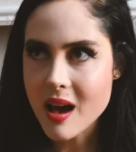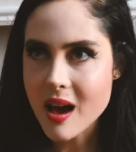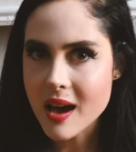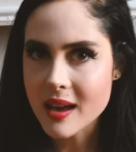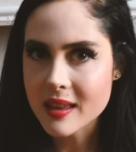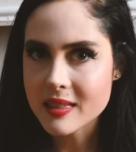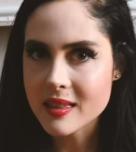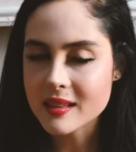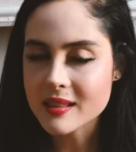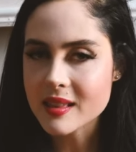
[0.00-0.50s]

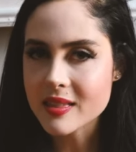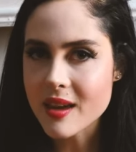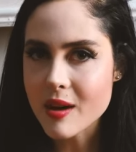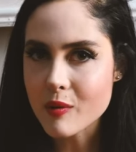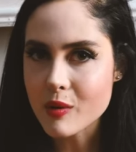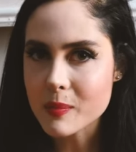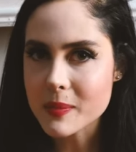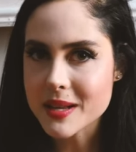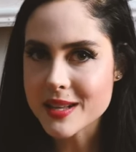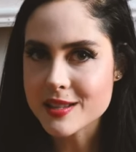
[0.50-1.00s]
I think that
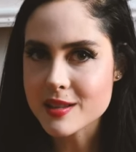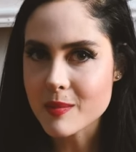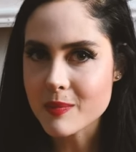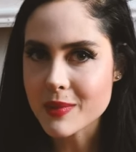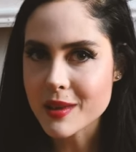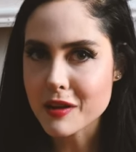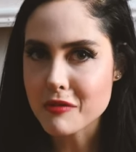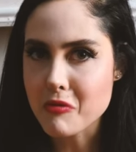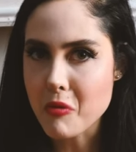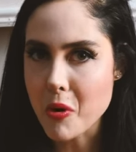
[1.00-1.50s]
that would be
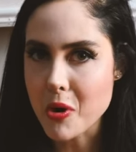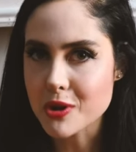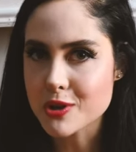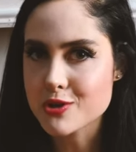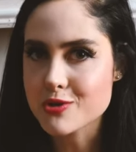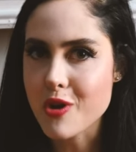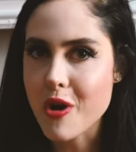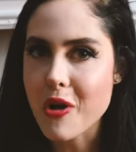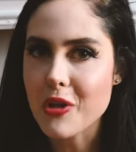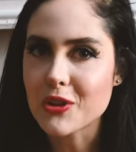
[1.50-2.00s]
something for
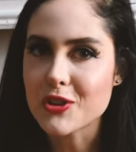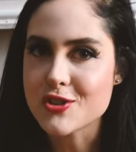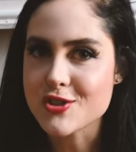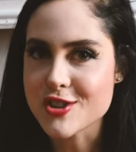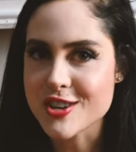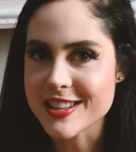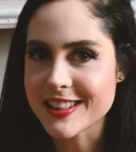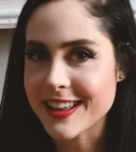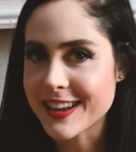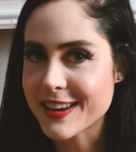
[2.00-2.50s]

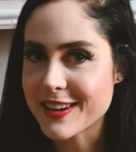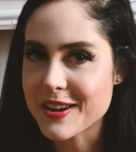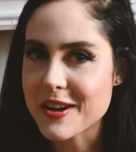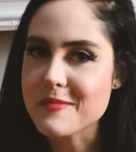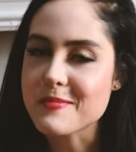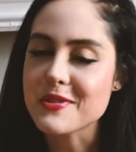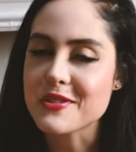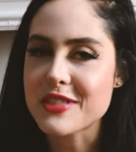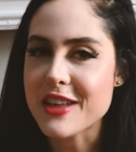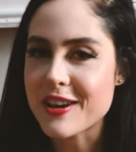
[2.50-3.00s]
astrology in a
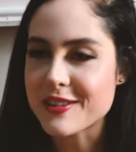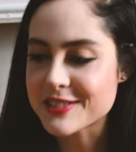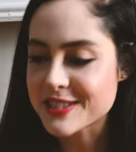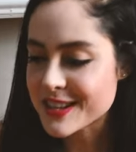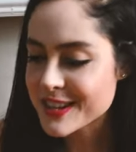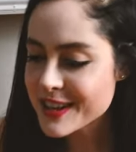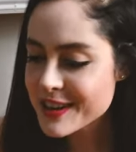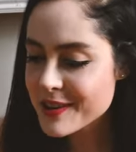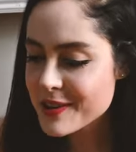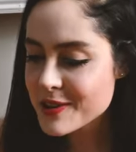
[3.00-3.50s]
couple
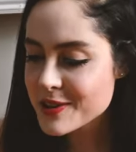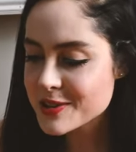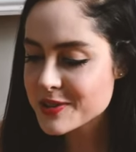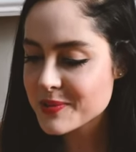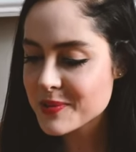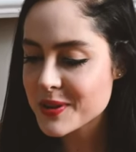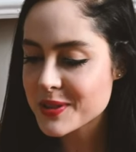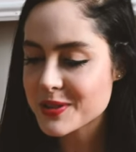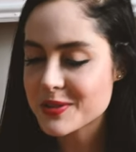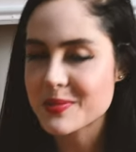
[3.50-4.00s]
thousand years
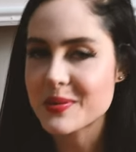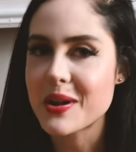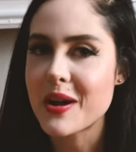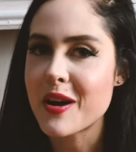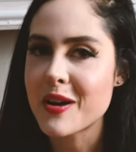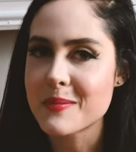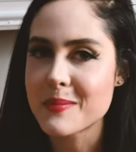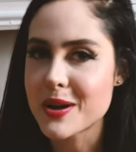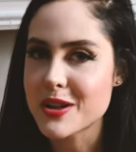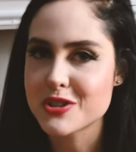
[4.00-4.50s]
once we
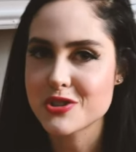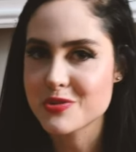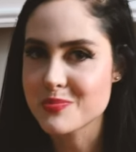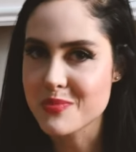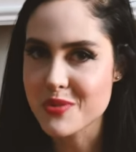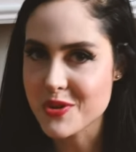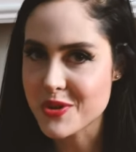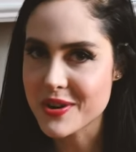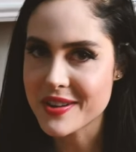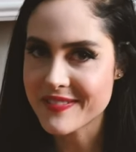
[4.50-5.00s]
are much more